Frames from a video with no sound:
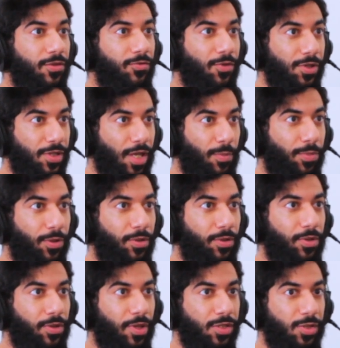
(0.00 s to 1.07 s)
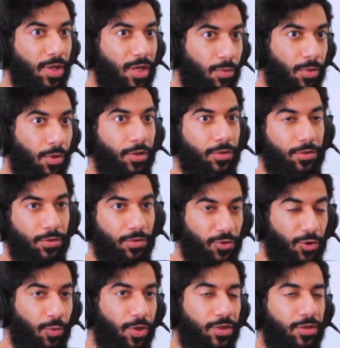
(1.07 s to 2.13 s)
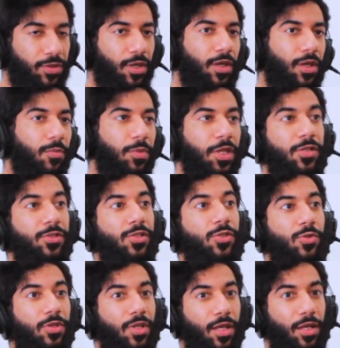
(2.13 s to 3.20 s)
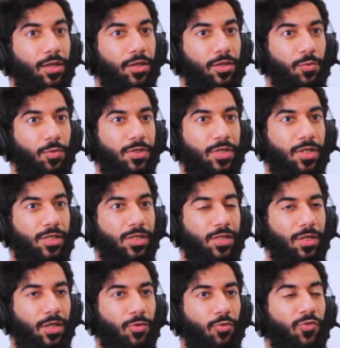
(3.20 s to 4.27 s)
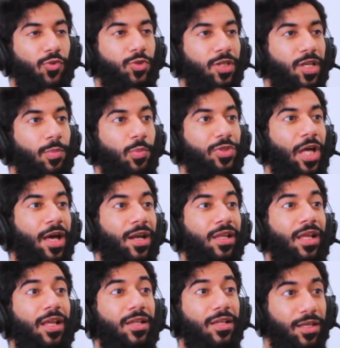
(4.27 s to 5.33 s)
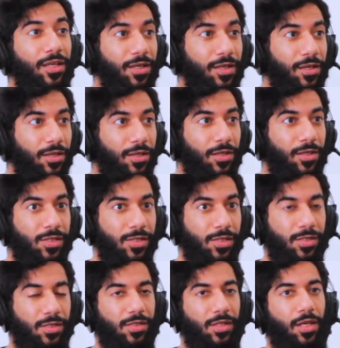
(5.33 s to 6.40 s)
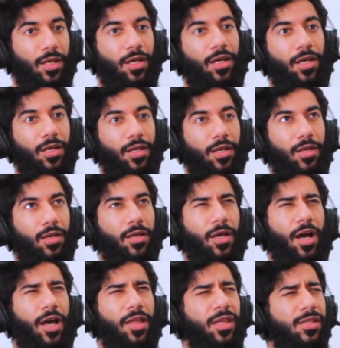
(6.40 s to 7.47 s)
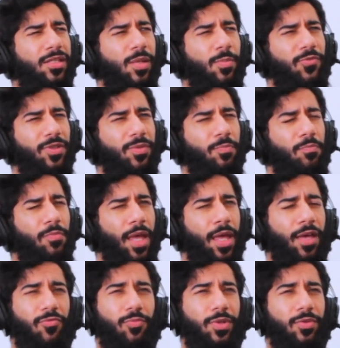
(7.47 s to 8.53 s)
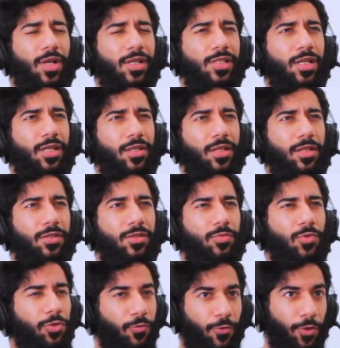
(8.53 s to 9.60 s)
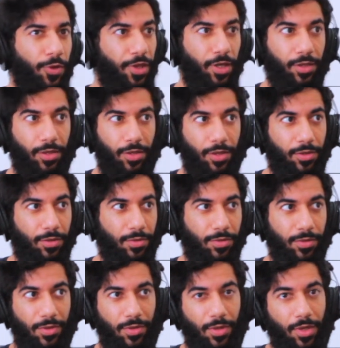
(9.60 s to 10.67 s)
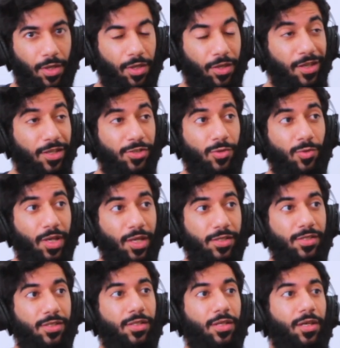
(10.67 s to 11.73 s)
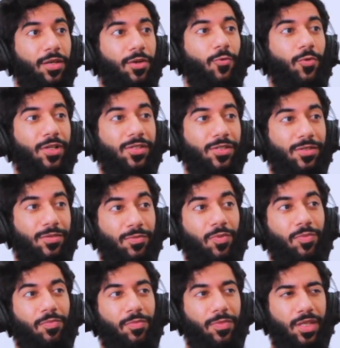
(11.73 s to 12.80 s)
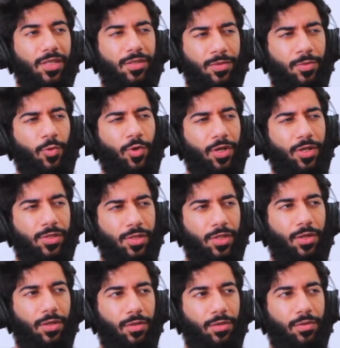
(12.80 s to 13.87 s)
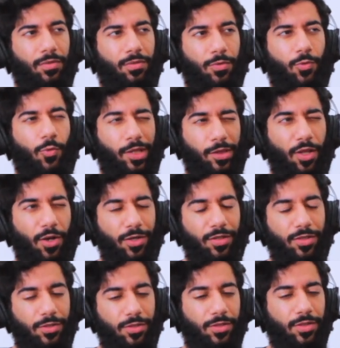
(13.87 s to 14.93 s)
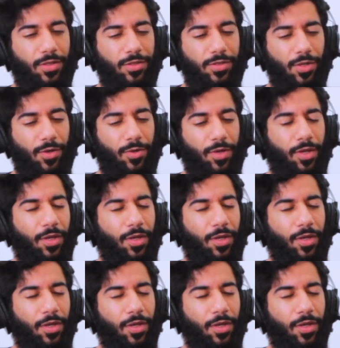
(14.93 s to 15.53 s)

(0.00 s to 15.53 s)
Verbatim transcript: for example, mm. that's being brought forward. Minhaj al-Sunnah, in which he's uh, refuting Ibn Tahab al-Hilli. Mm. This is, uh, I think some of it may have been translated into English, not the full thing. You know, the issue is, when it's these works, they're quite large. So